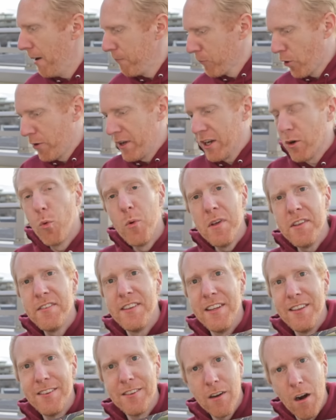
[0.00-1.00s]
I'm going with
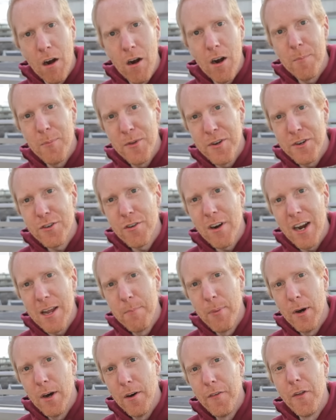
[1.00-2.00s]
this carbon
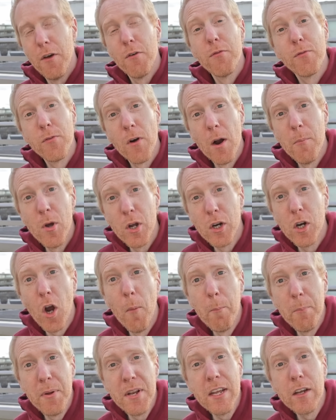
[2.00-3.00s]
tripod from a
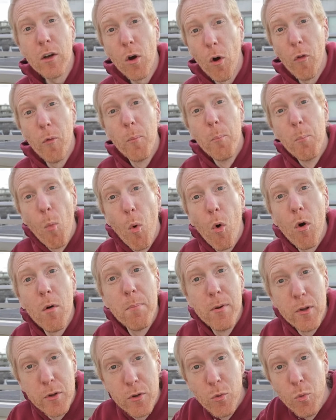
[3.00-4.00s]
company called
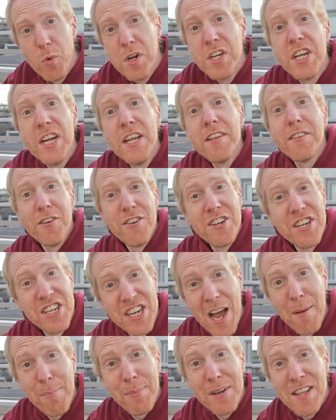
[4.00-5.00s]
Morblu, which is a
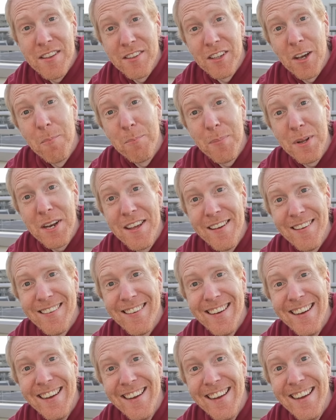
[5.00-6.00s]
Japanese company.
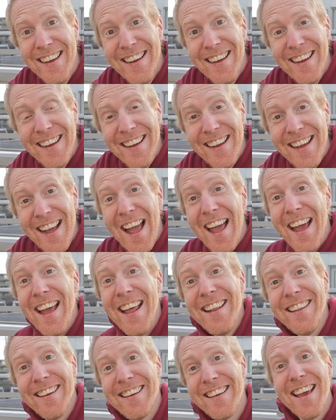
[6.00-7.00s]

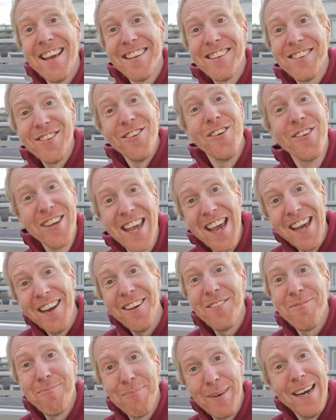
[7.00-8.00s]
And yes, you
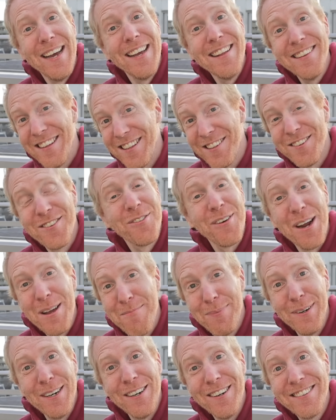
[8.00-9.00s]
cannot buy this
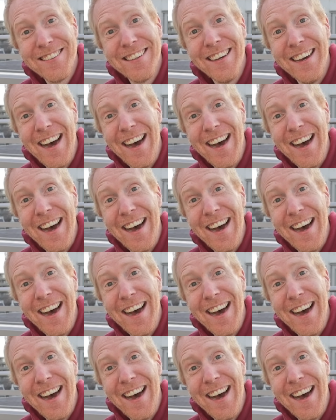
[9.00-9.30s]
tripod